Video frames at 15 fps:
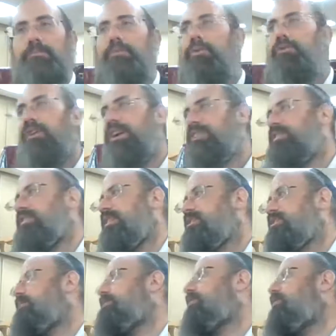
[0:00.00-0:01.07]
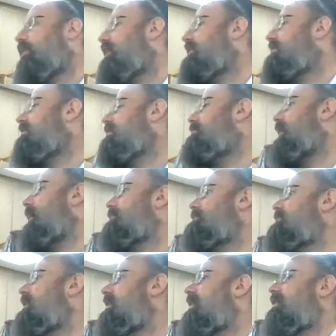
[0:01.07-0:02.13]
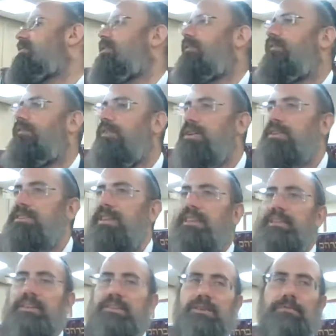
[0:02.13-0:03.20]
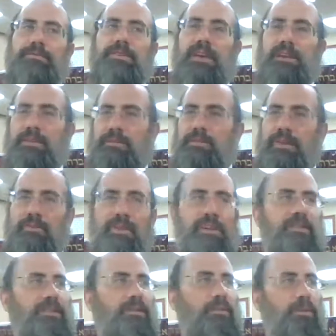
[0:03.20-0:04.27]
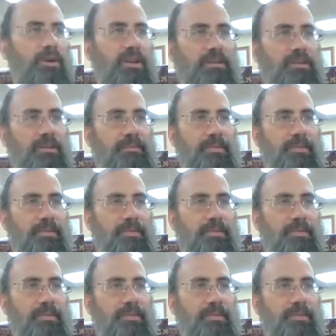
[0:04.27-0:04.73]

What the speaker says: Bereshis, Hashem created the pipes. The first thing that Hashem created when He created the world